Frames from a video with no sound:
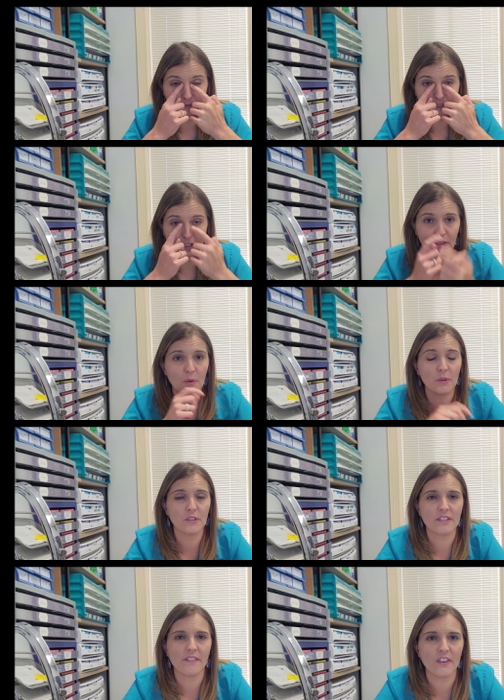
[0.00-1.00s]
the inner
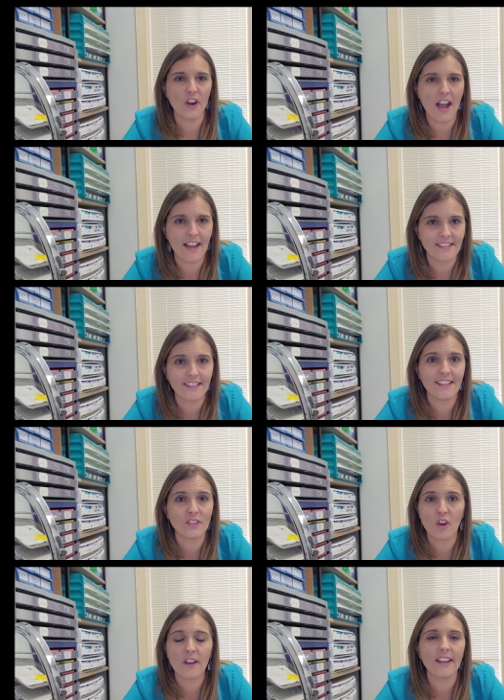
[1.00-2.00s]
corners of their eyes. It's
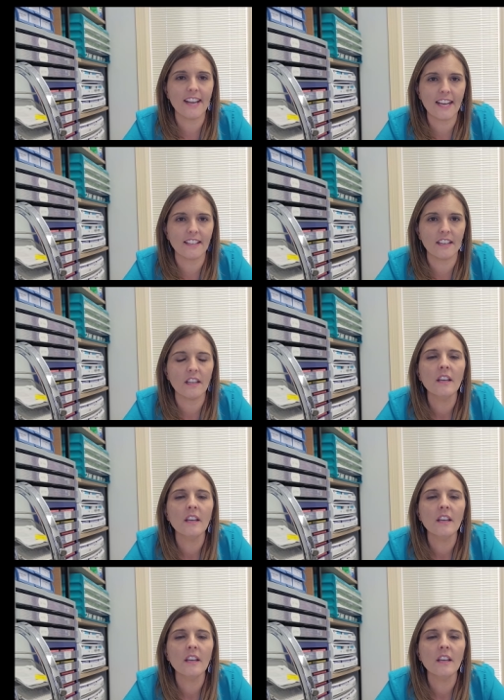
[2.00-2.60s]
all connected.